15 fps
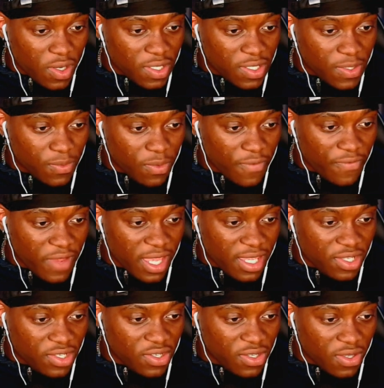us what that
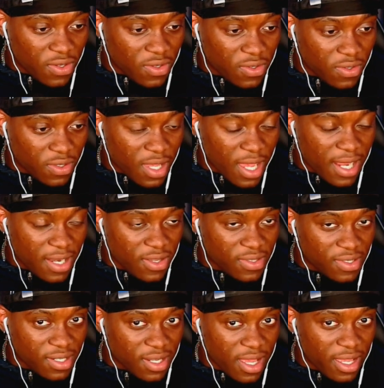Ichigo guy
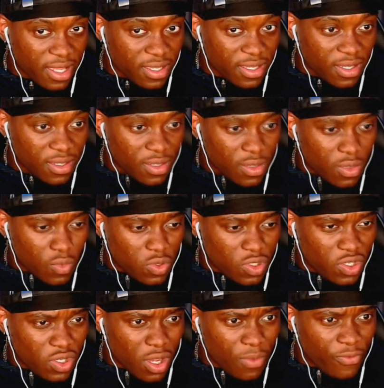looks like? What'd
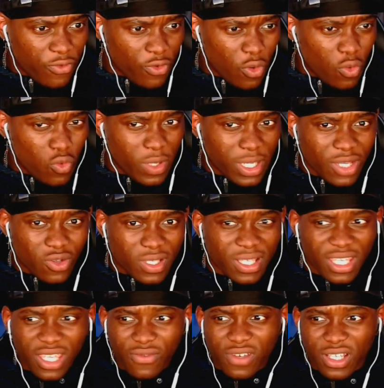you come for? Oh, he got
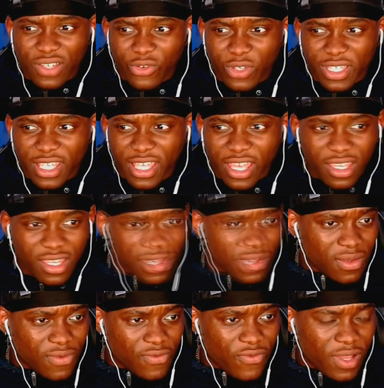serious for a sec.
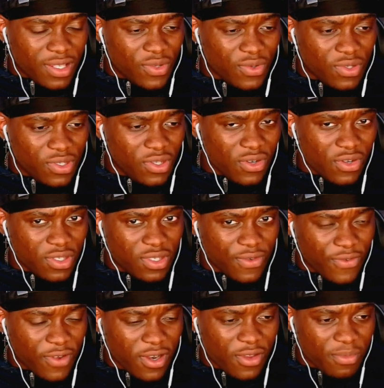I told you two not to
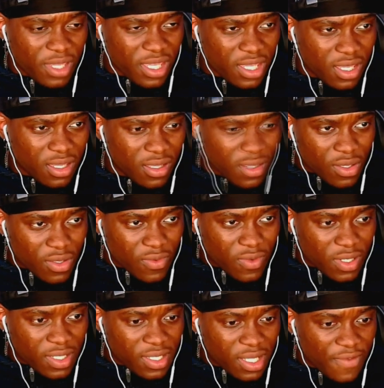follow me. We're in
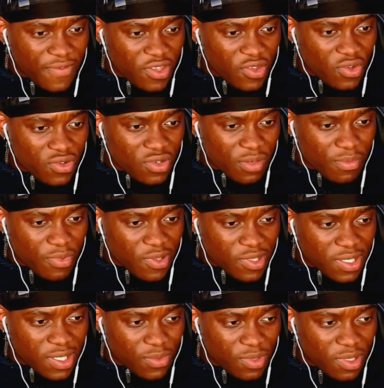this together, you're not the
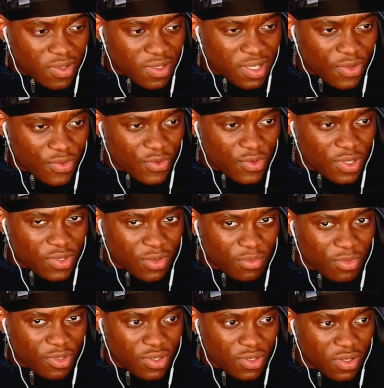boss. We don't take orders from
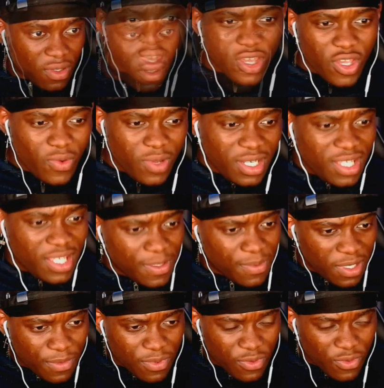you. Who are these
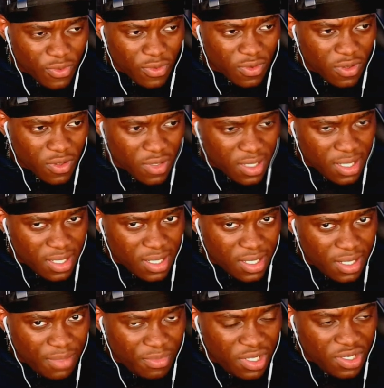people?
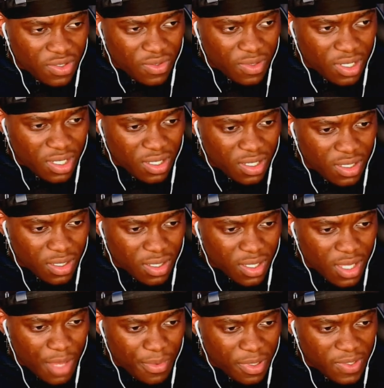Let me do it.
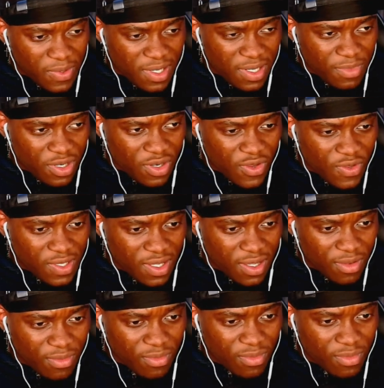I'll persuade him in no
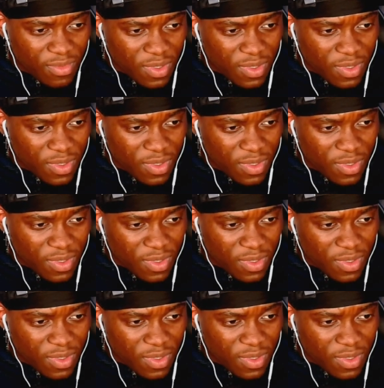time.